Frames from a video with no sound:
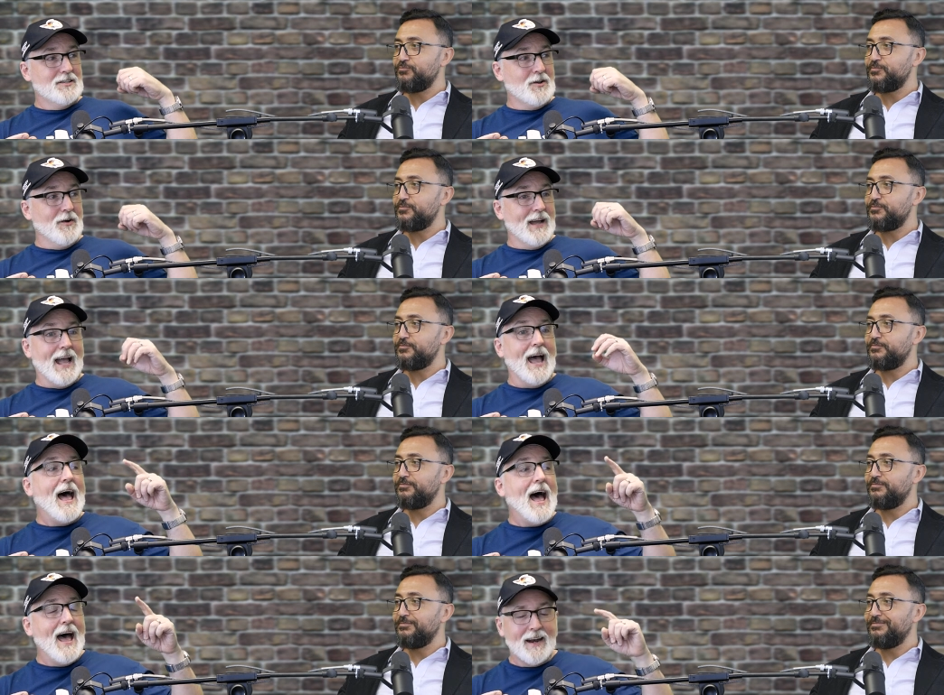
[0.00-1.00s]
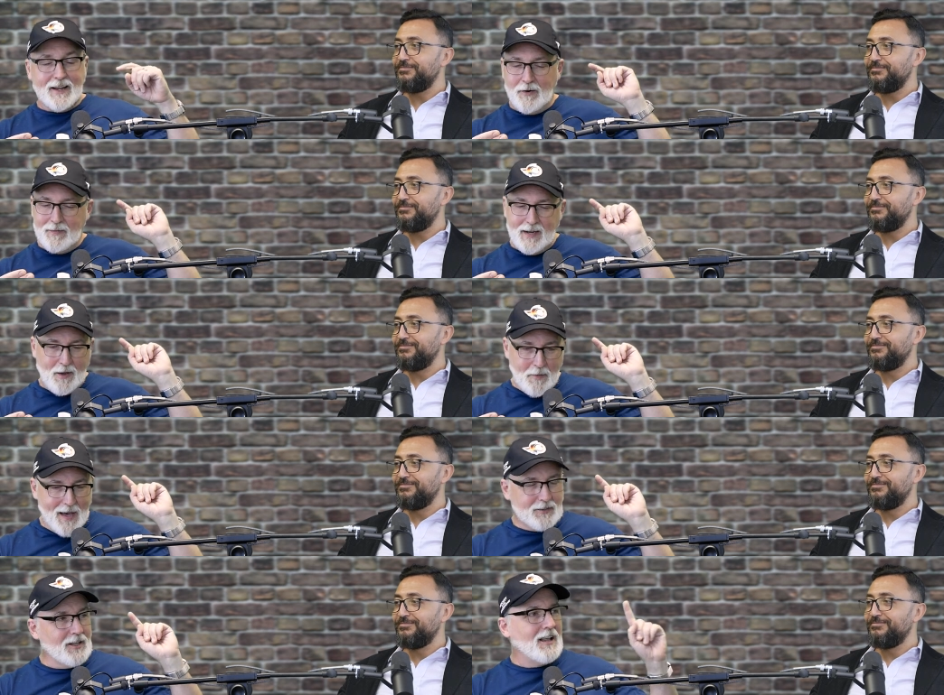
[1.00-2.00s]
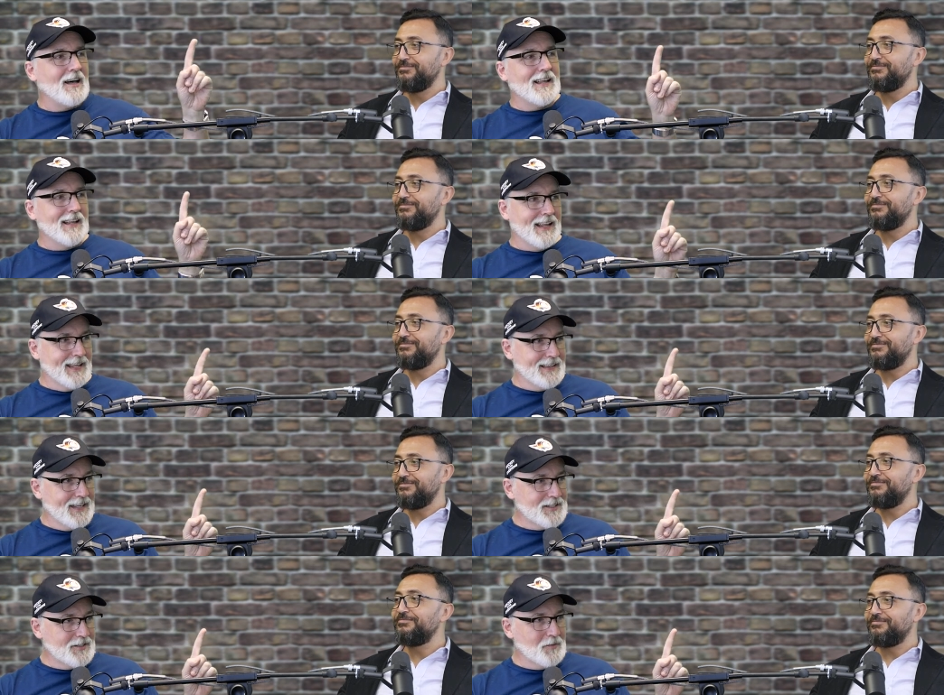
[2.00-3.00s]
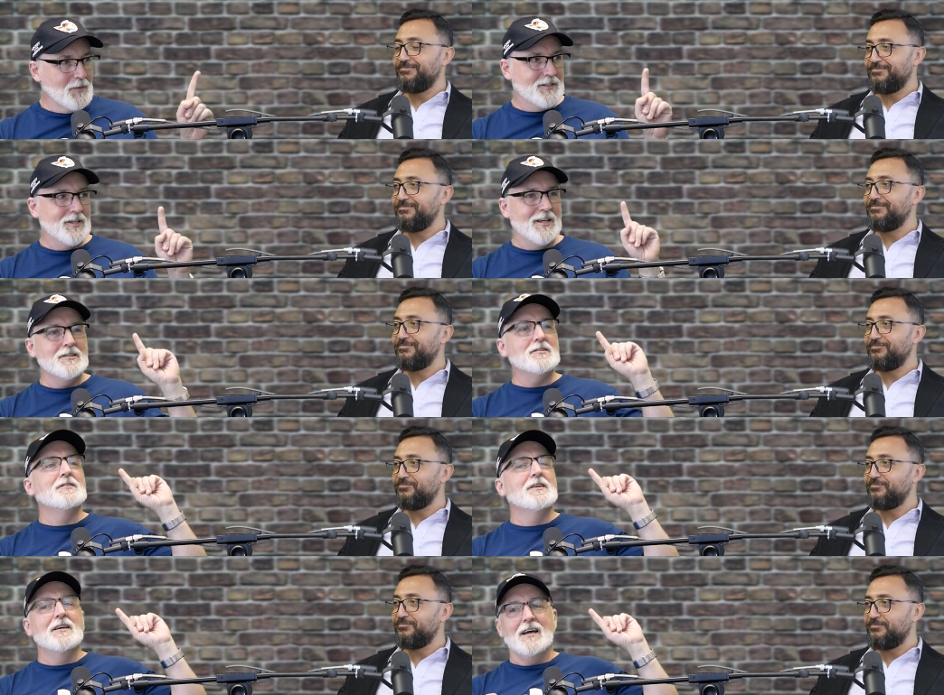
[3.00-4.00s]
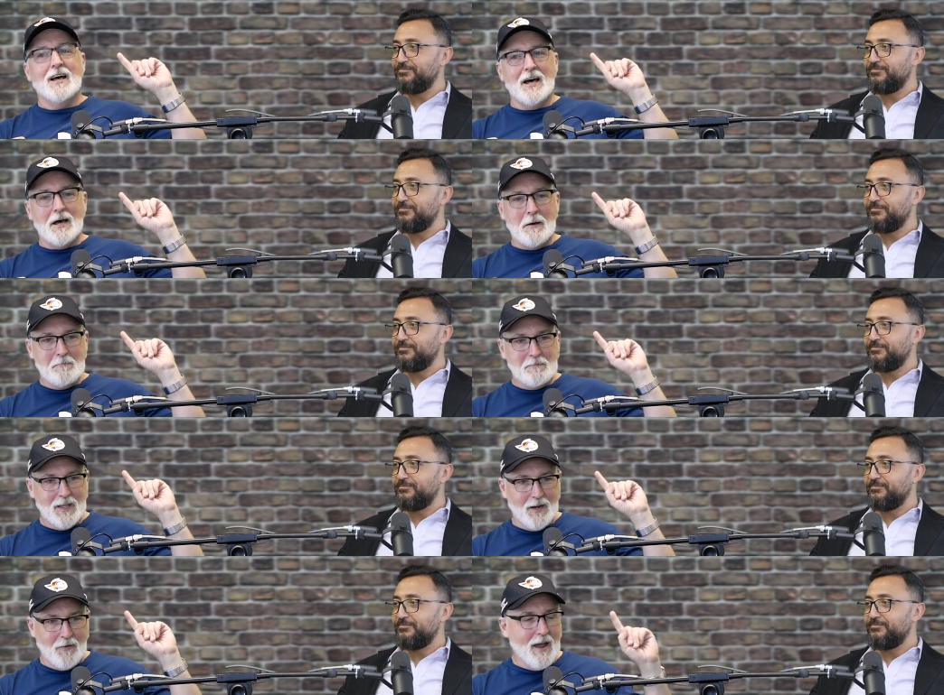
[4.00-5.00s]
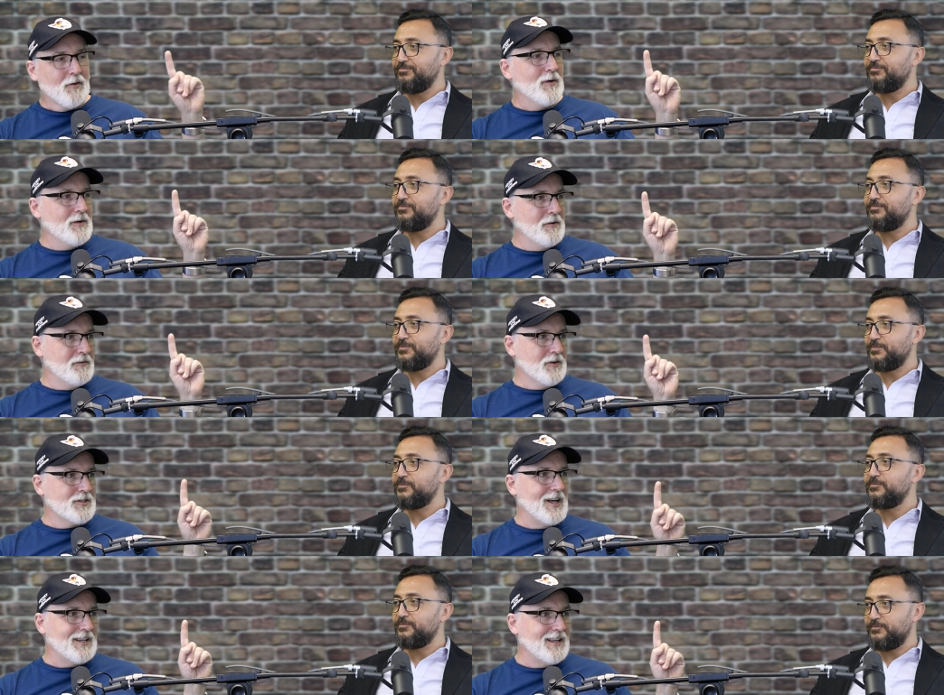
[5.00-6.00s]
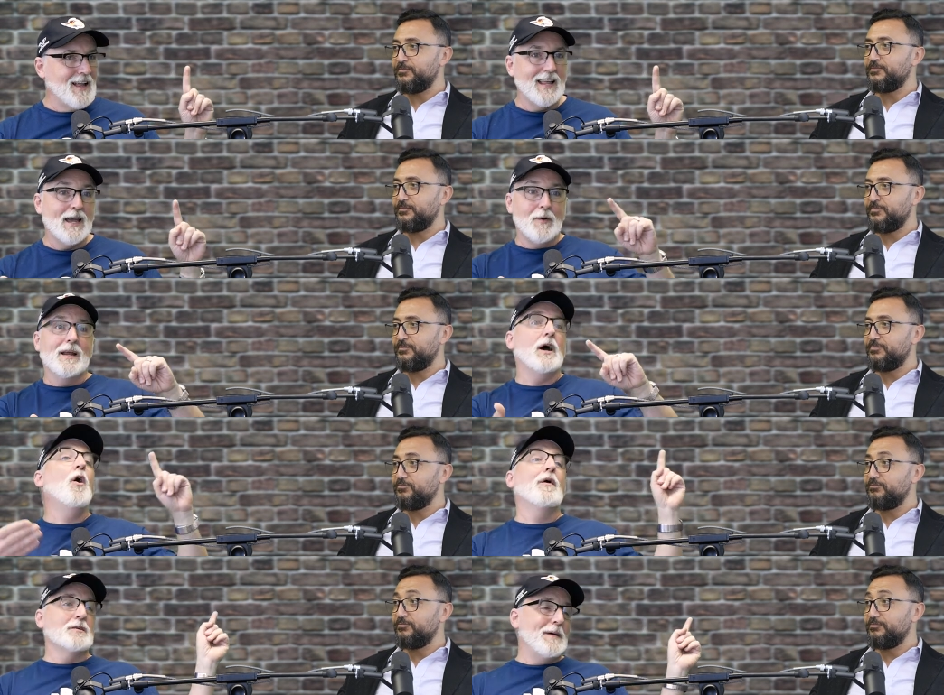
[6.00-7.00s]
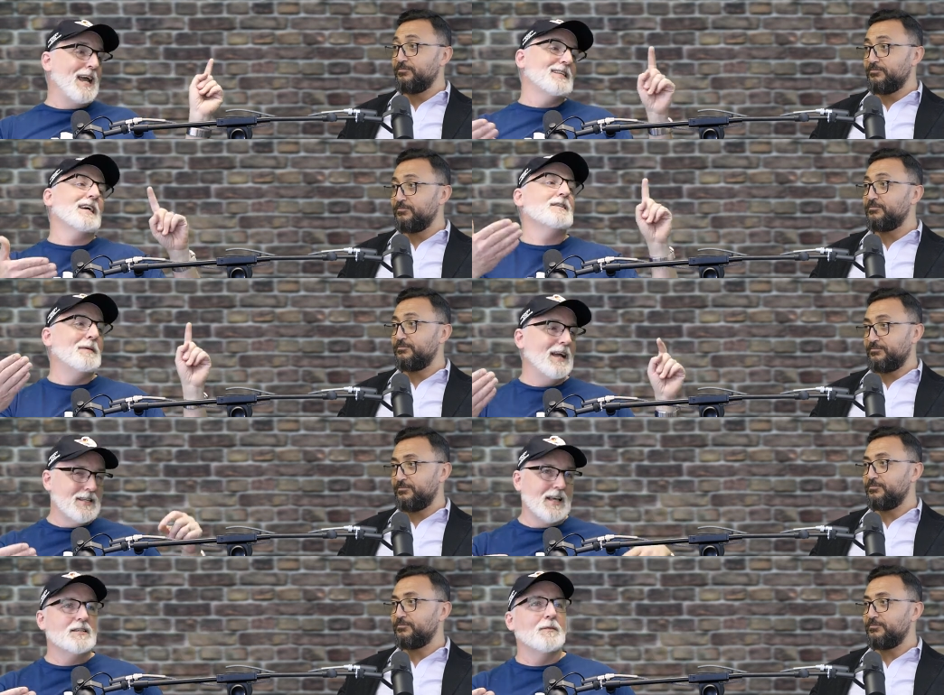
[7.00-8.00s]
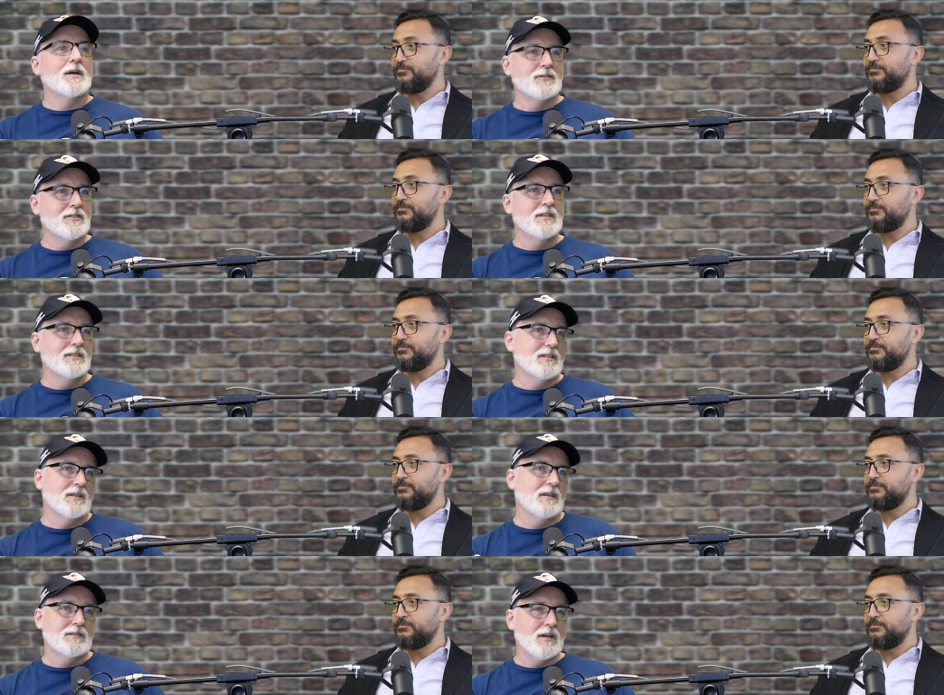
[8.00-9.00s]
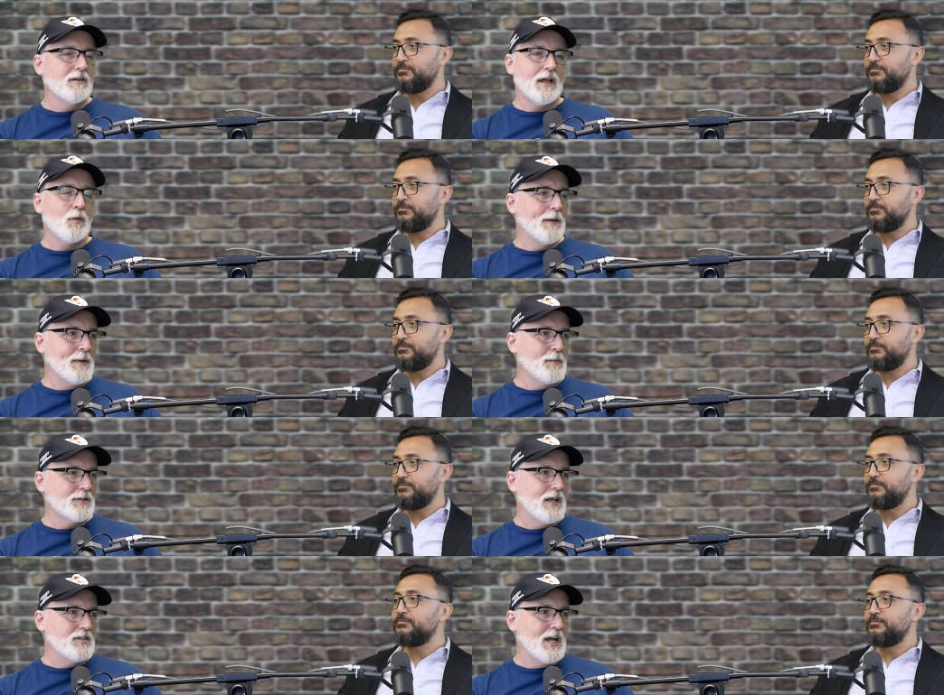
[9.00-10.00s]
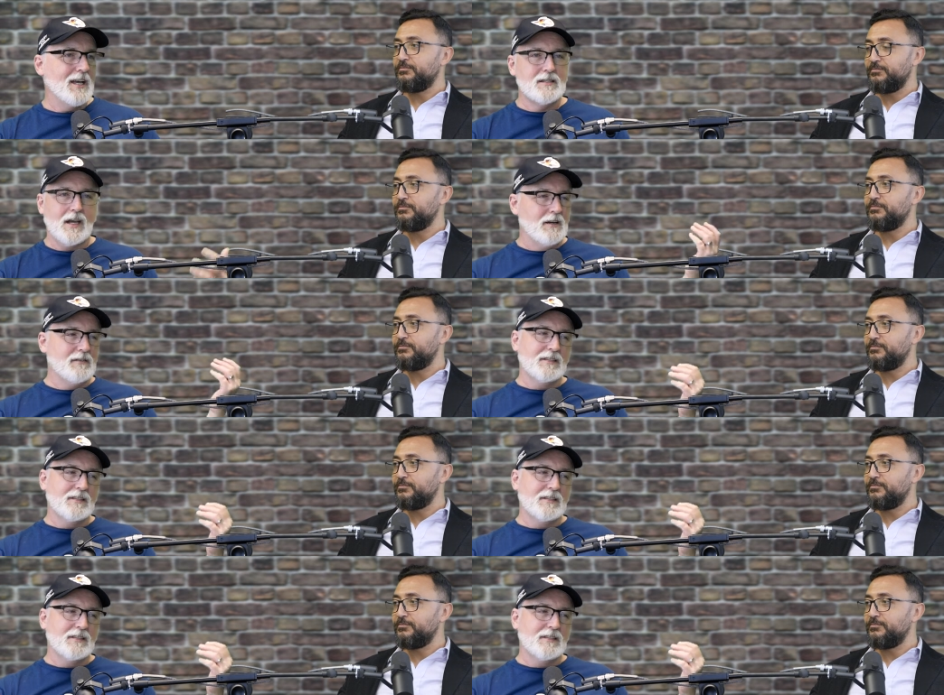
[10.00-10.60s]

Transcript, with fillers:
Speaker 1: going, ah, and go, now I'm about to la la land this, which is um, you know, everyone who first saw La La Land went, "Oh, it's amazing! It's amazing!" And someone goes and sees it and goes, "Okay, white people save jazz." I don't